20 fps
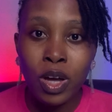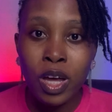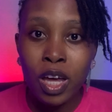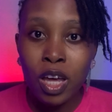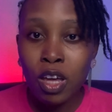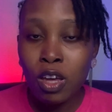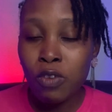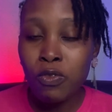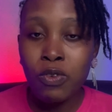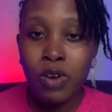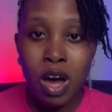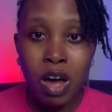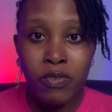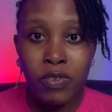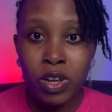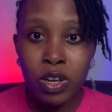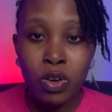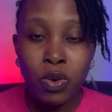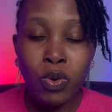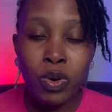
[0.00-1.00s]
if you have
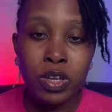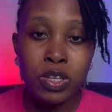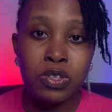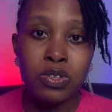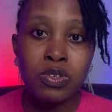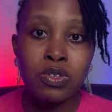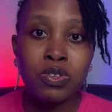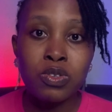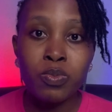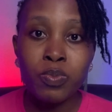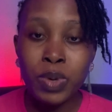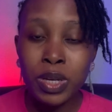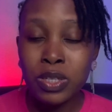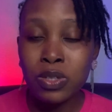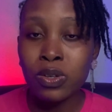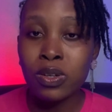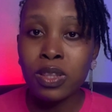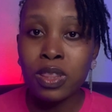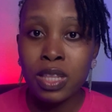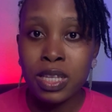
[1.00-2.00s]
any questions based
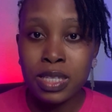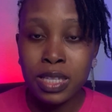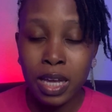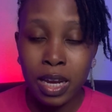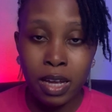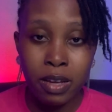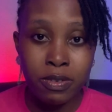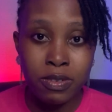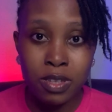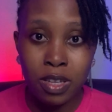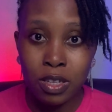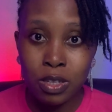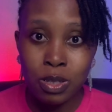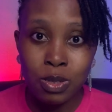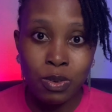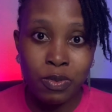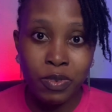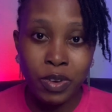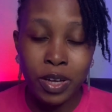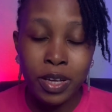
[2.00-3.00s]
on things that I have said so
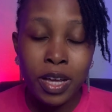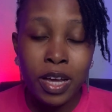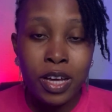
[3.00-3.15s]
far.